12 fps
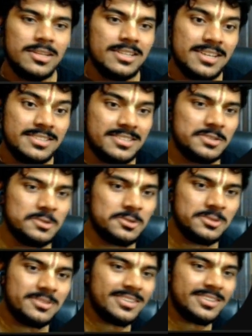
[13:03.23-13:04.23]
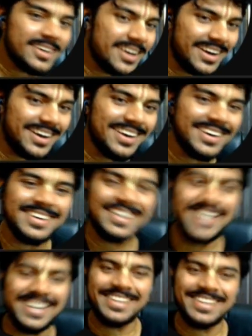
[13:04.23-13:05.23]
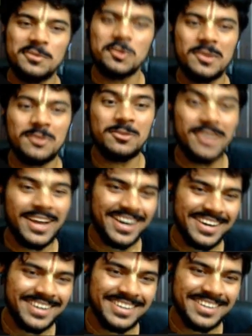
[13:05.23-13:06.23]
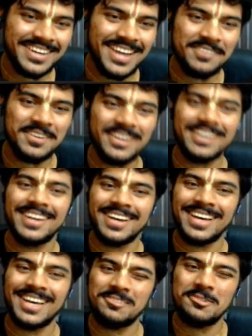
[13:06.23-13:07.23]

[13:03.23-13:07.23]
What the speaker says: So that's a huge date at the moment. We are having